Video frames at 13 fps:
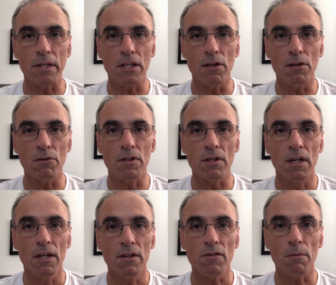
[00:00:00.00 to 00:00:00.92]
be used
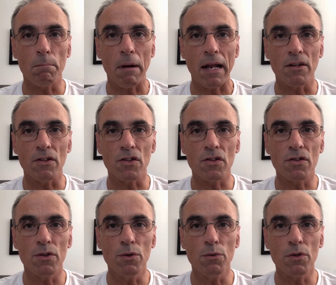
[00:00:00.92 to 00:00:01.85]
to balance
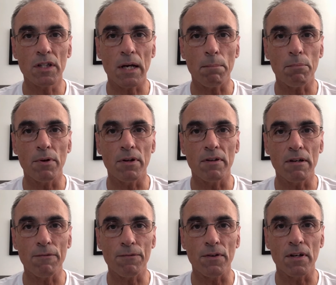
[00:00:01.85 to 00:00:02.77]
two separate
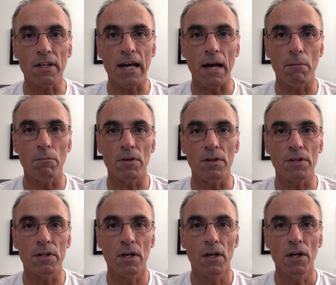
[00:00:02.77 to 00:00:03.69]
different
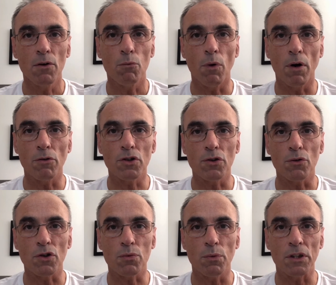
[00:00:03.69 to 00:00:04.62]
cameras whilst you're
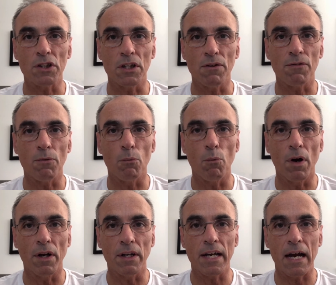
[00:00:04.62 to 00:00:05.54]
switching from
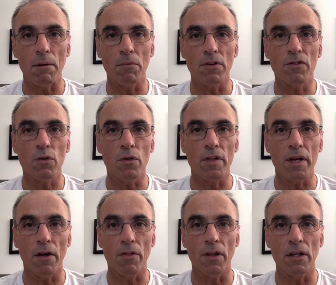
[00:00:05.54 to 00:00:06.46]
one camera to the
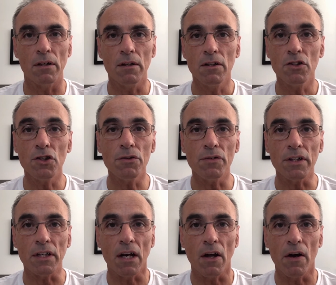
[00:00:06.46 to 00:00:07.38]
other
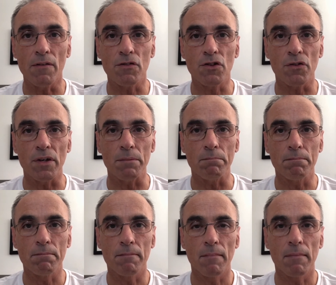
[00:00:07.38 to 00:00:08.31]
during a live stream.